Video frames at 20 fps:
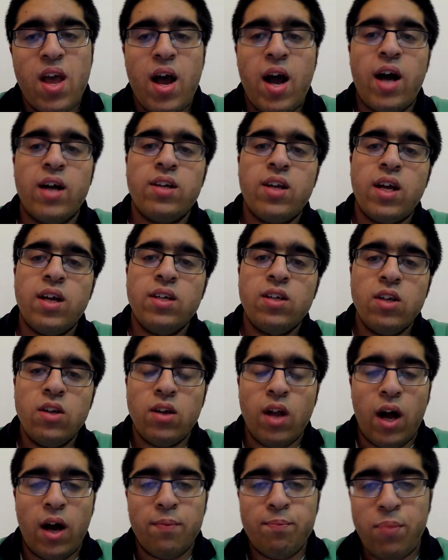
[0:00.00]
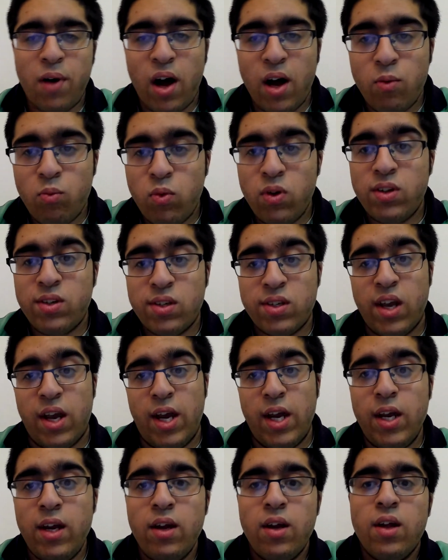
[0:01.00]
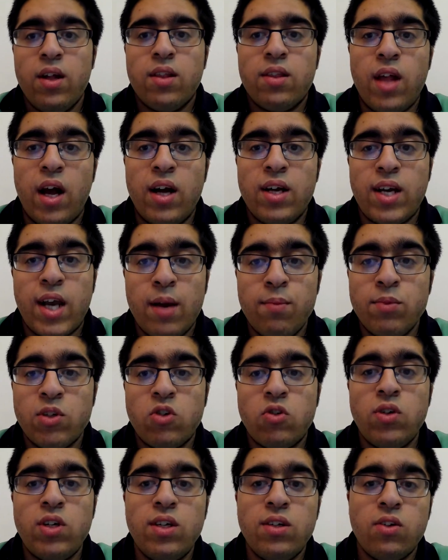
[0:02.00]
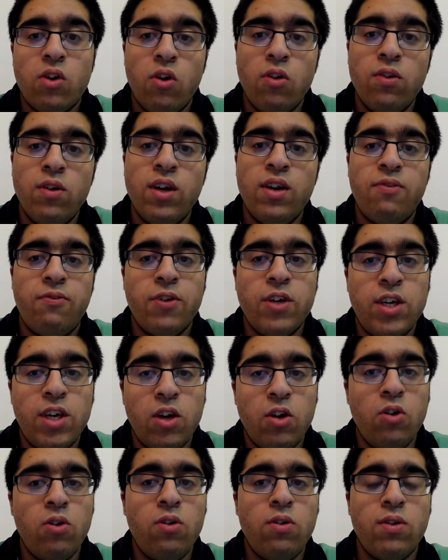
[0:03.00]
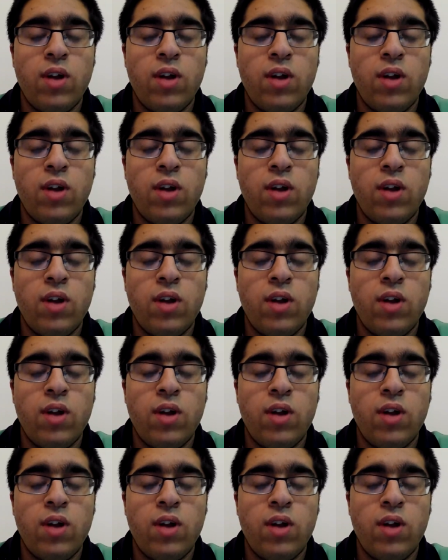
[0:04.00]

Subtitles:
And but I would say that chemistry is only for you,